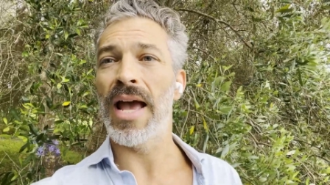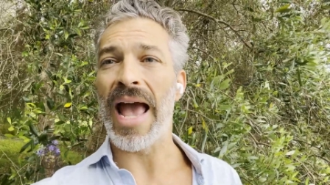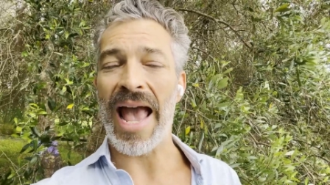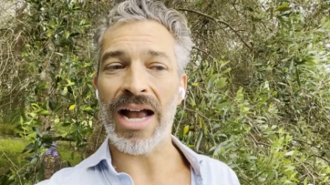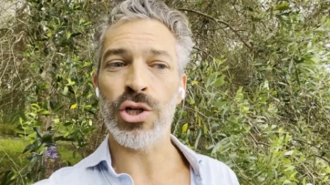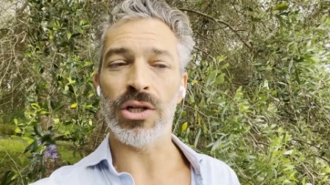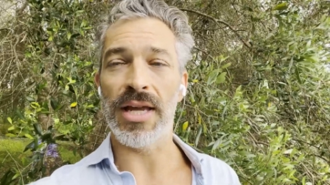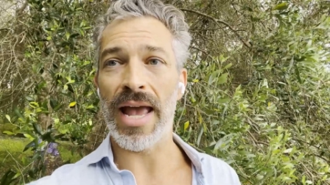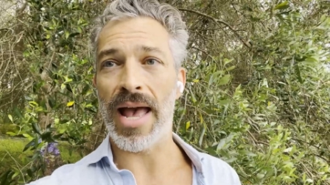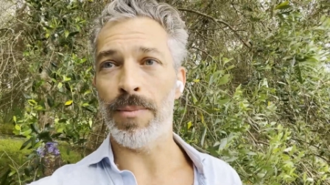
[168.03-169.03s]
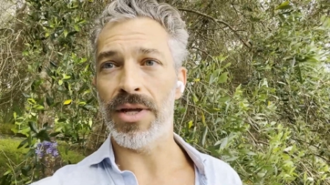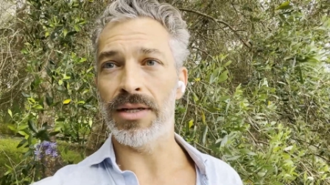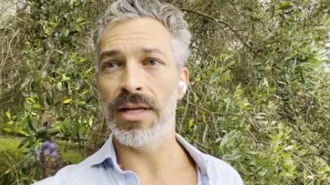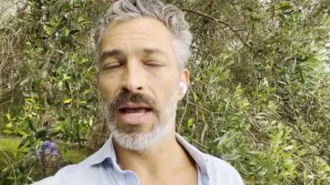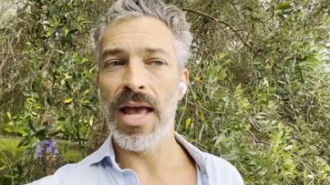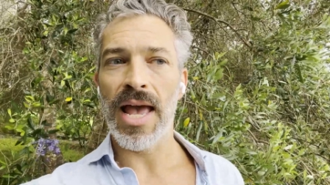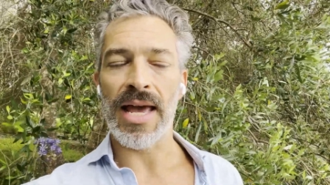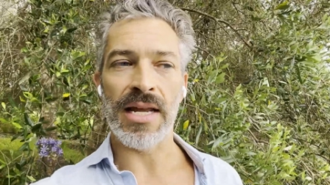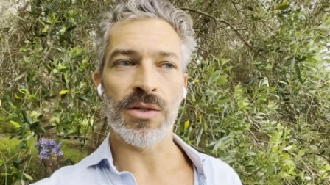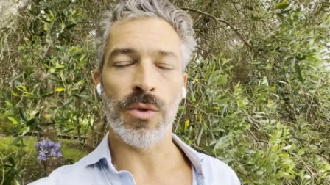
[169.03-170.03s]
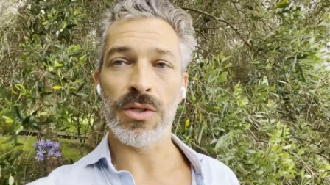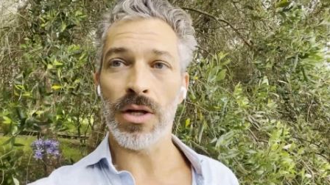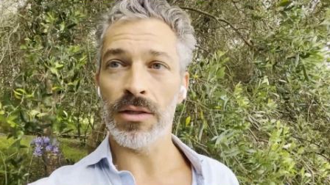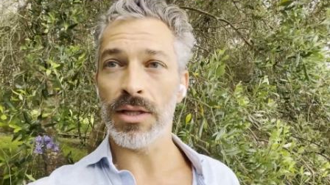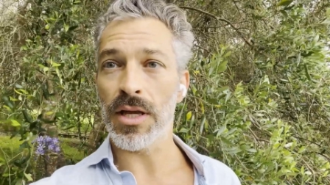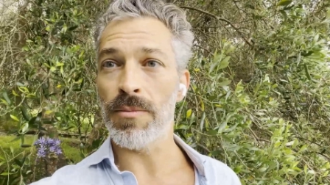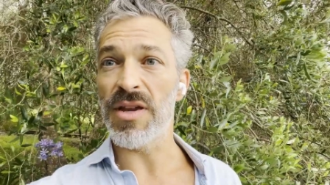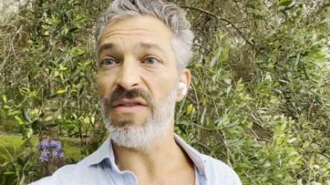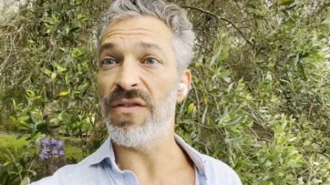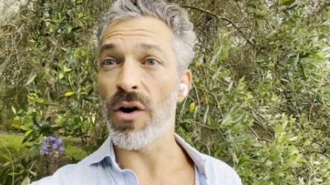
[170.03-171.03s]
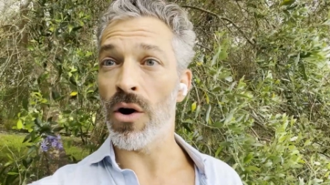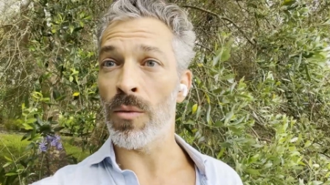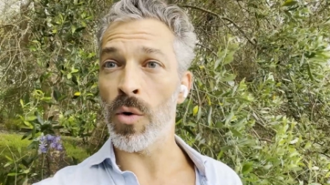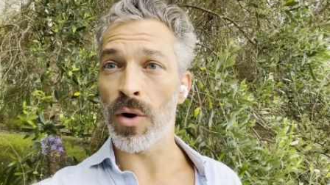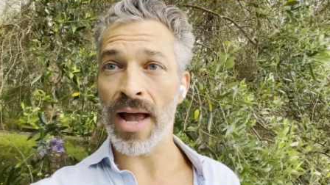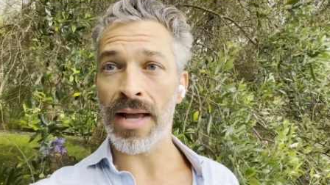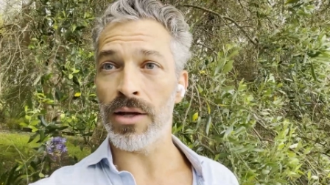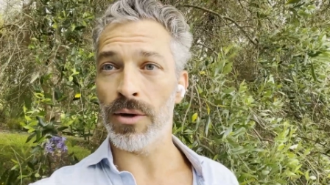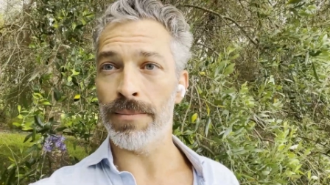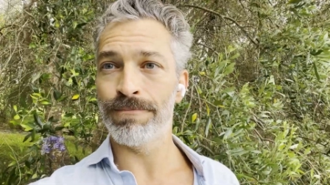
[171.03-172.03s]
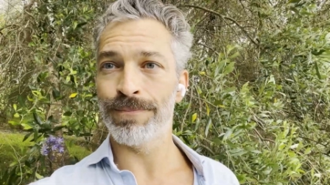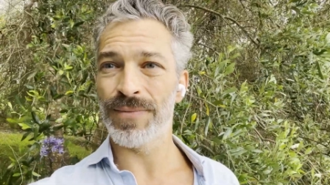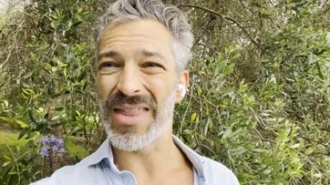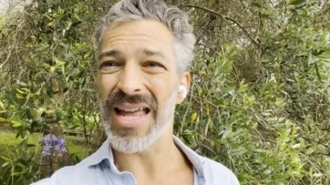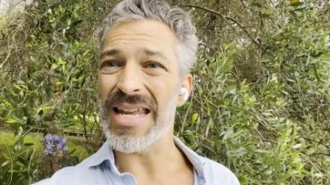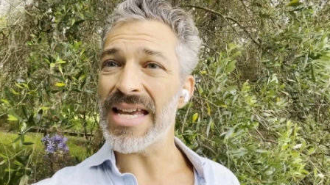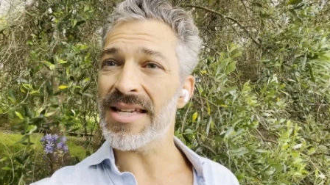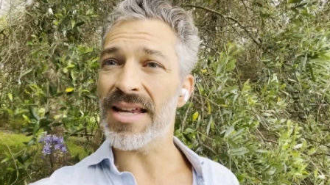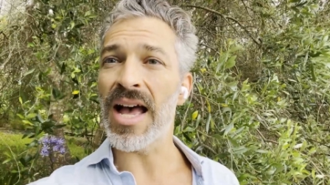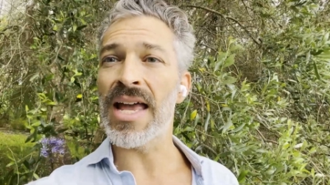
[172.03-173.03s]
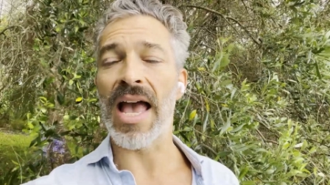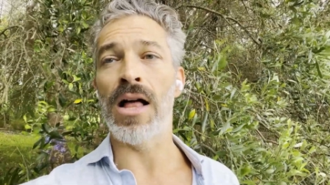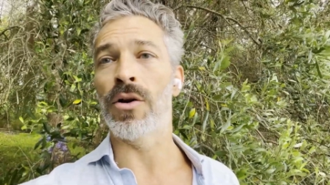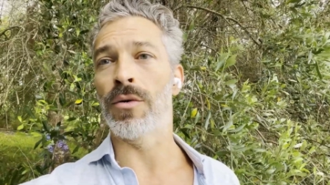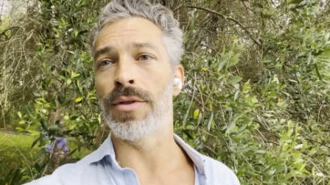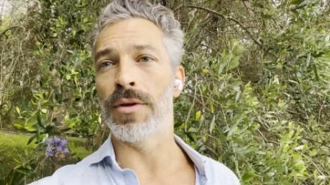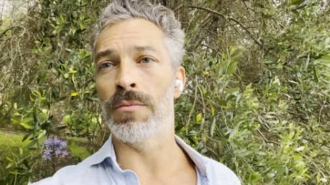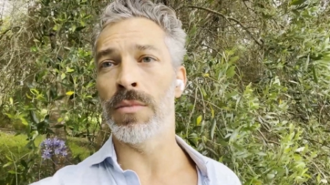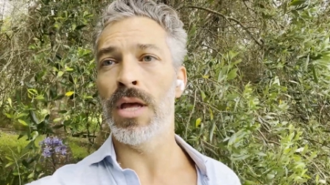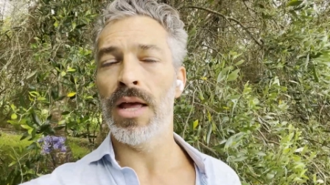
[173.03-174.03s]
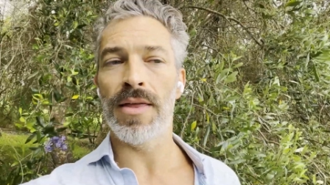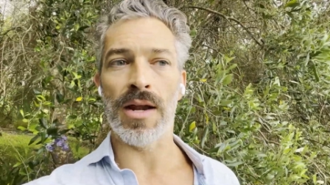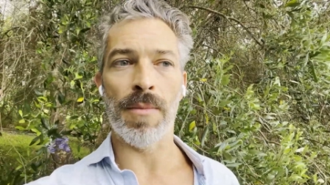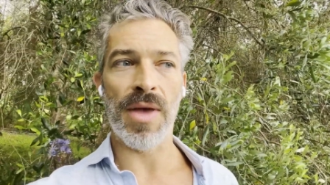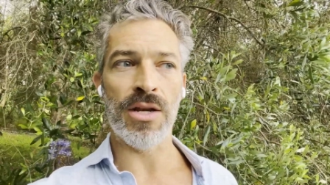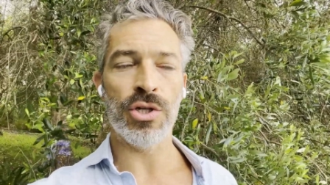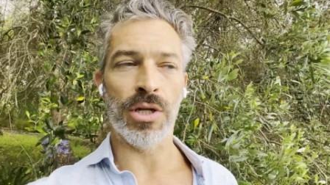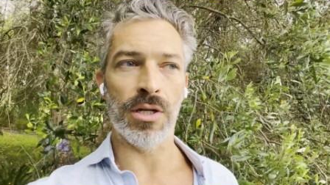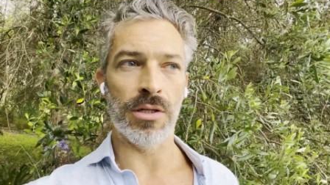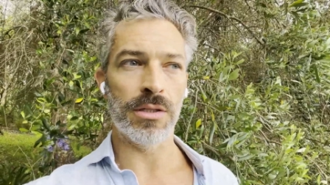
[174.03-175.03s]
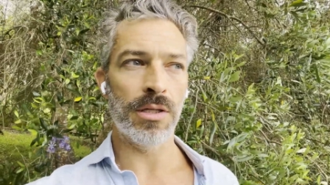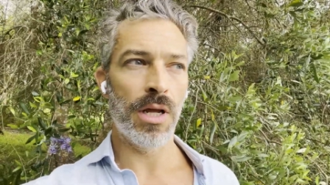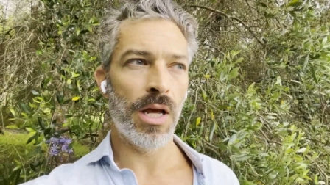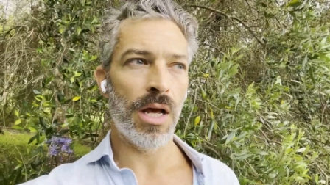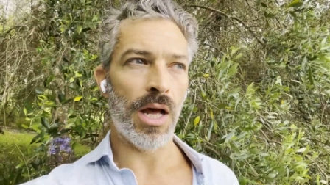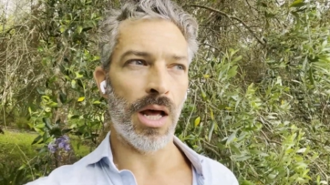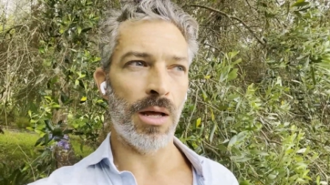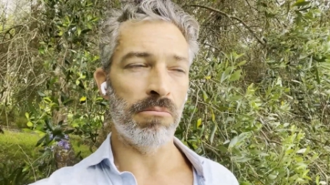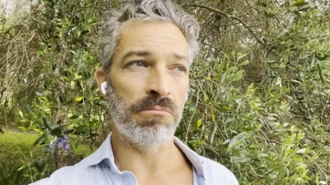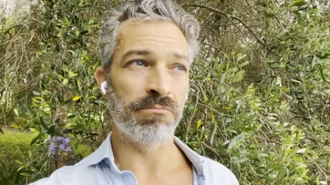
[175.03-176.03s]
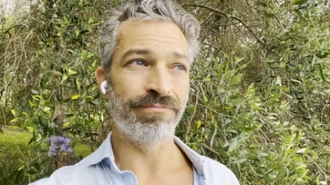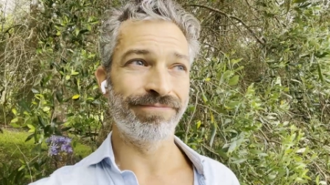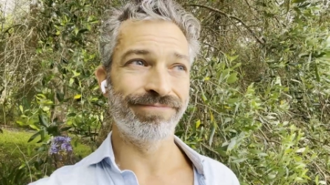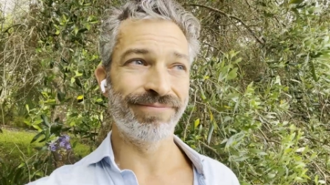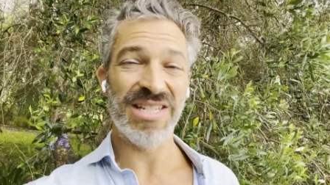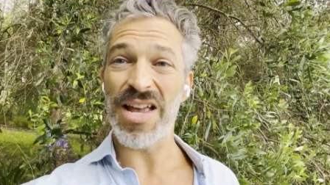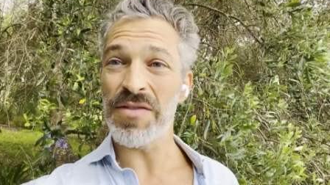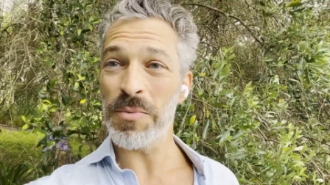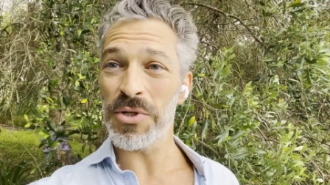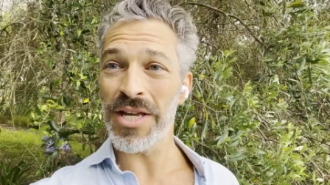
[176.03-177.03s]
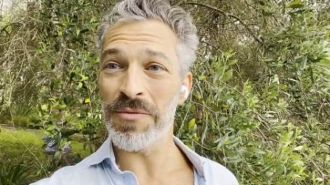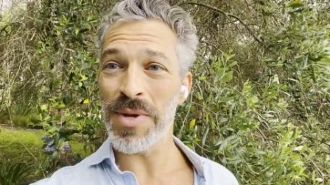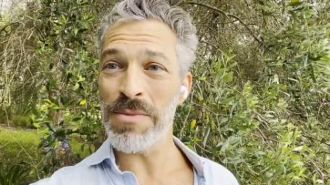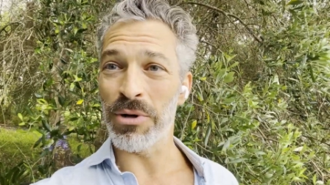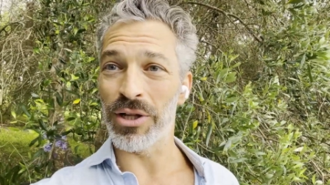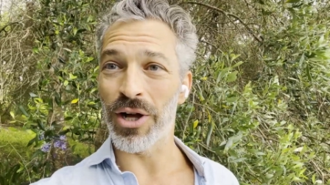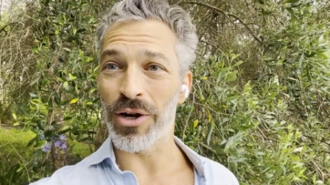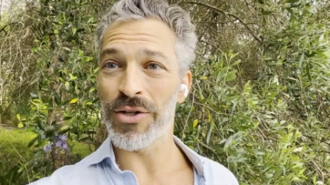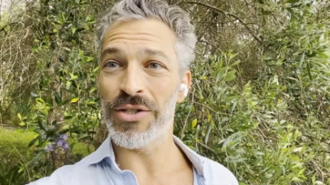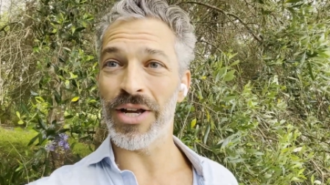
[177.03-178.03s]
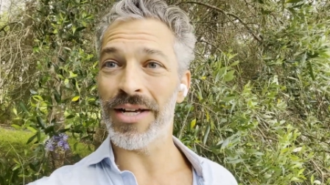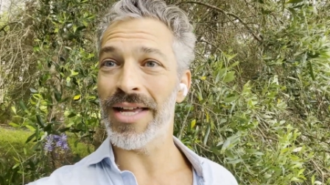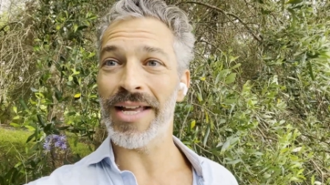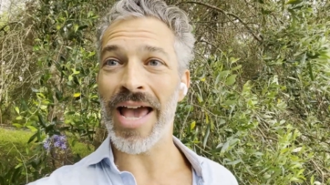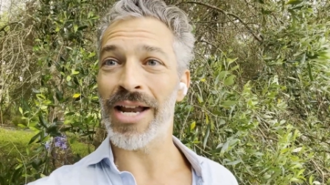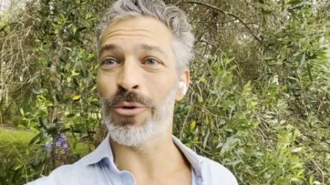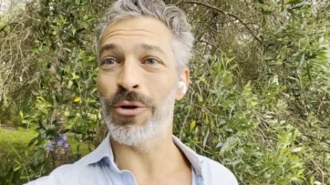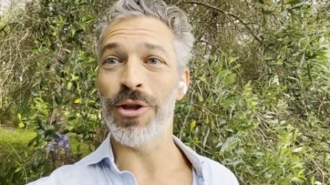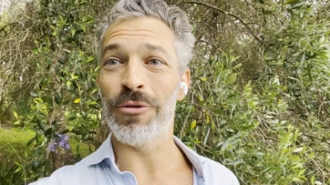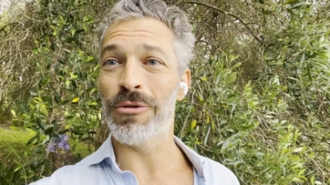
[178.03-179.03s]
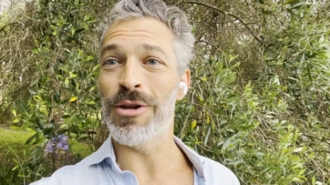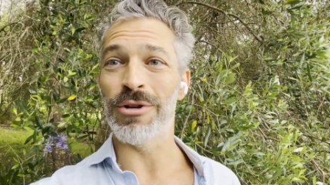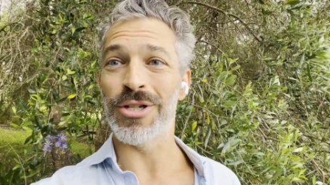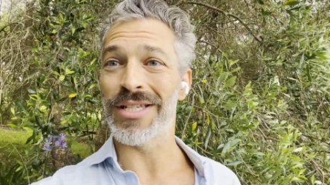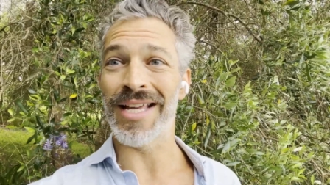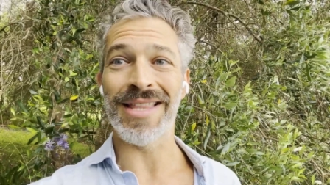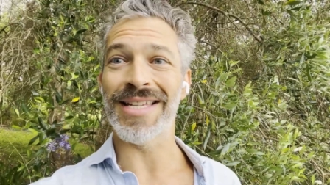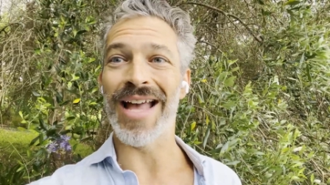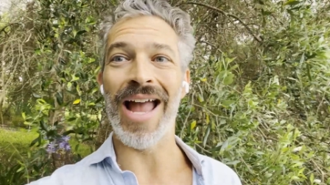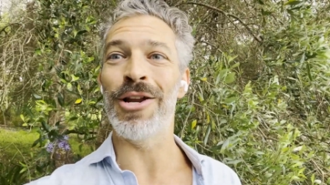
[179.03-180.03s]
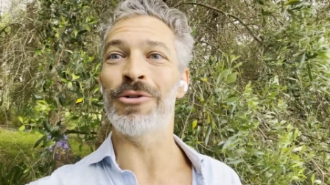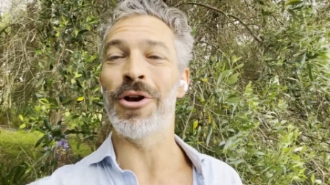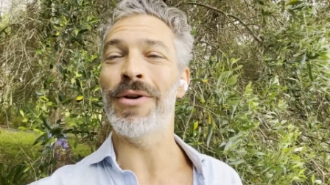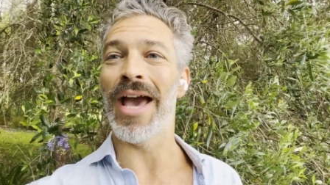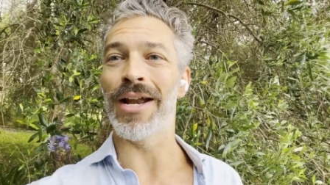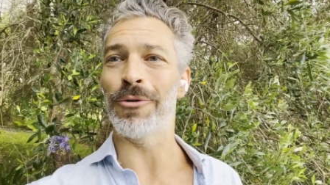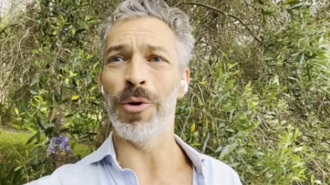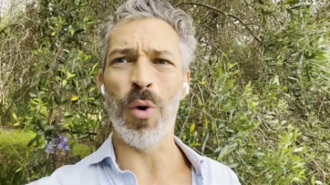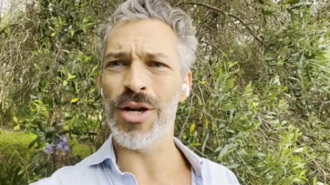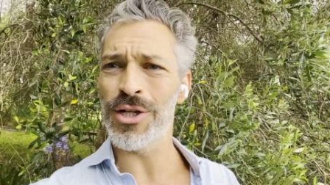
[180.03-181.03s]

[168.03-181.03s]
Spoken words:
actually happened. And as a result, it can be far more accurate. That ESI algorithm that I mentioned, 70% of people are stuck in category 3, which is like this I don't know category. 1 and